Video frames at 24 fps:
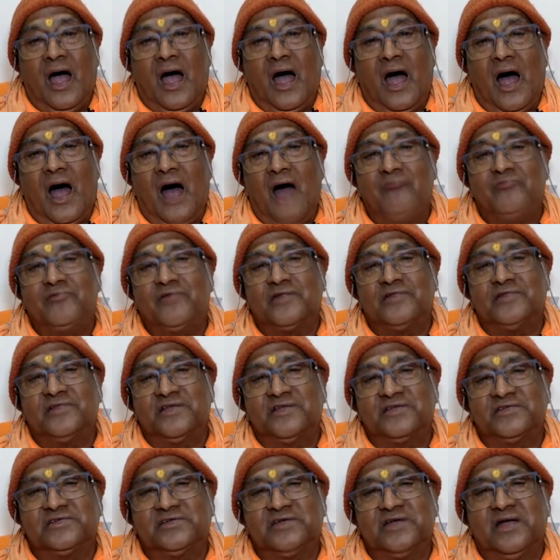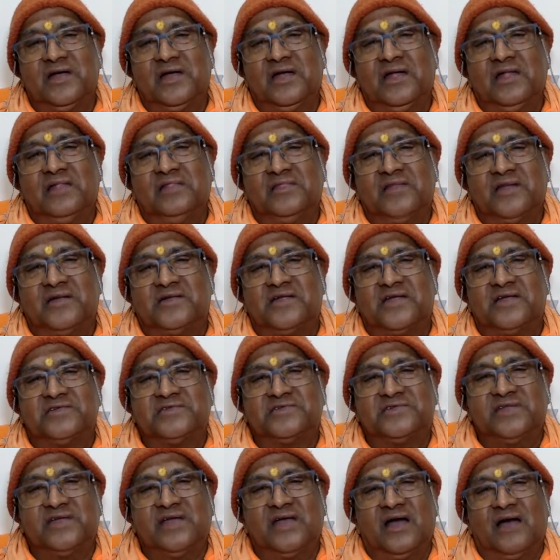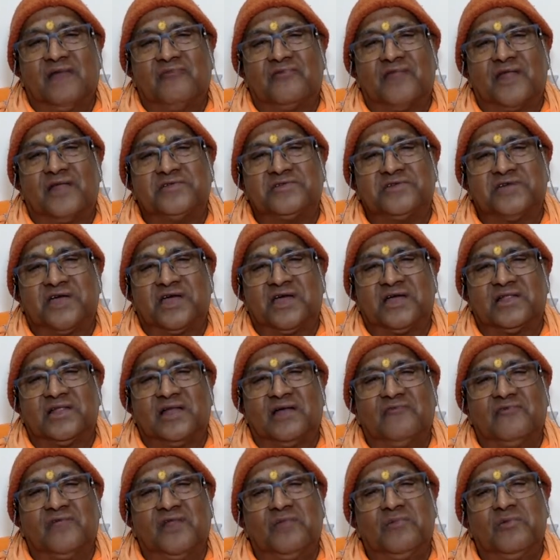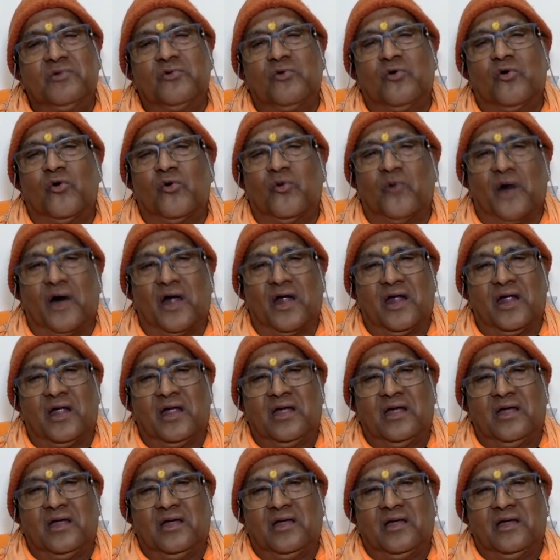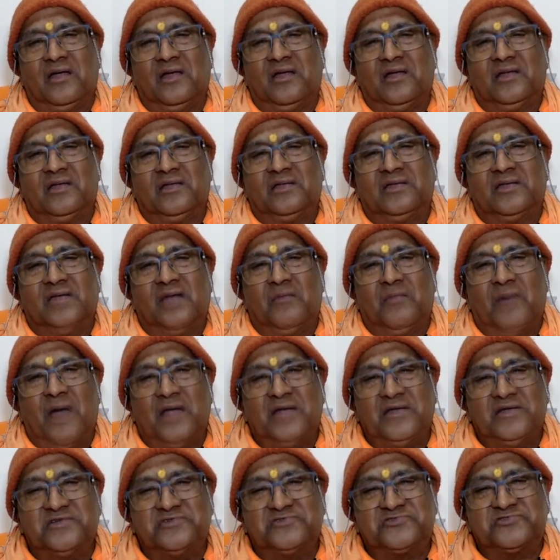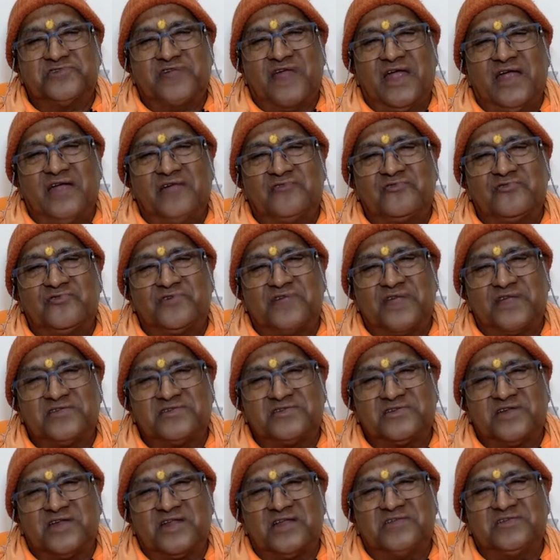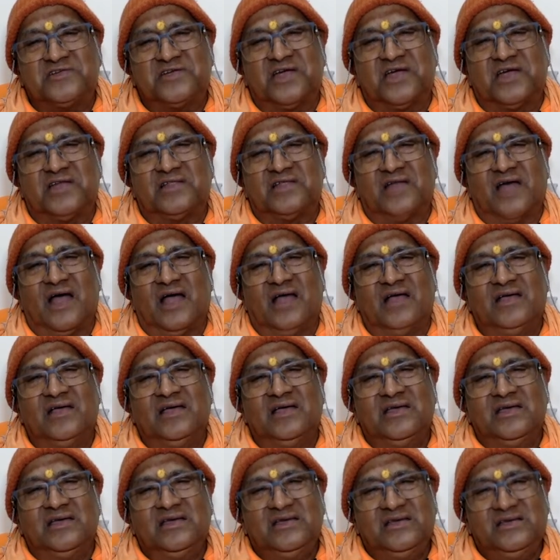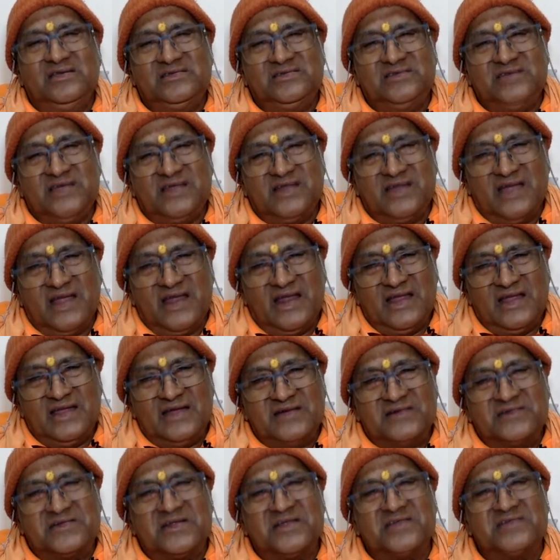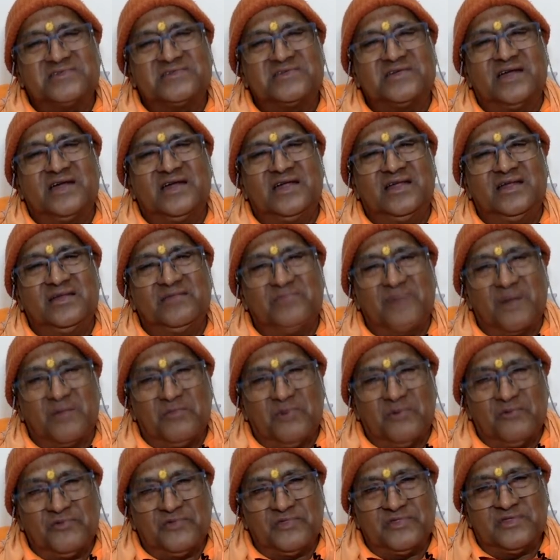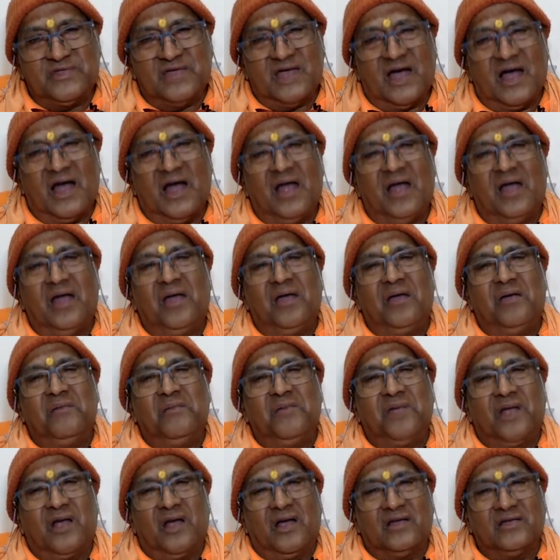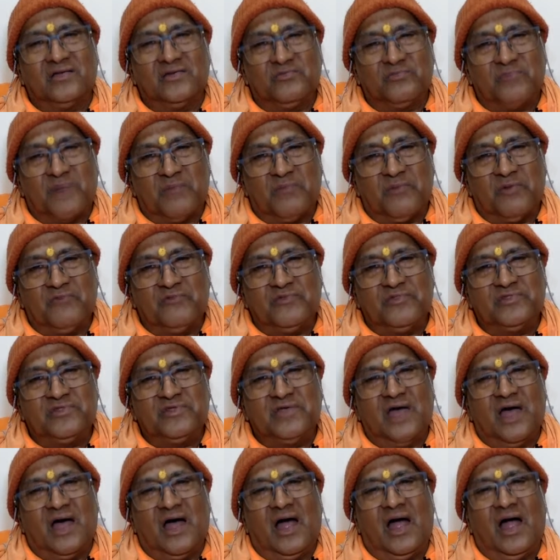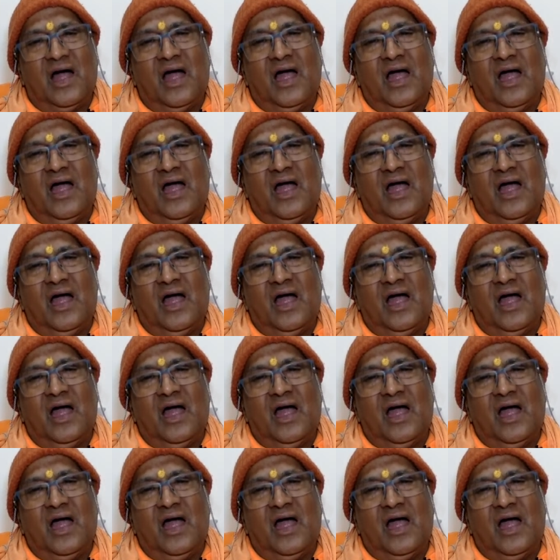After this, the testing of Nachiketa will be over. Yama is trying to test Nachiketa. Is he really interested in Brahma Vidya? Because Brahma Vidya,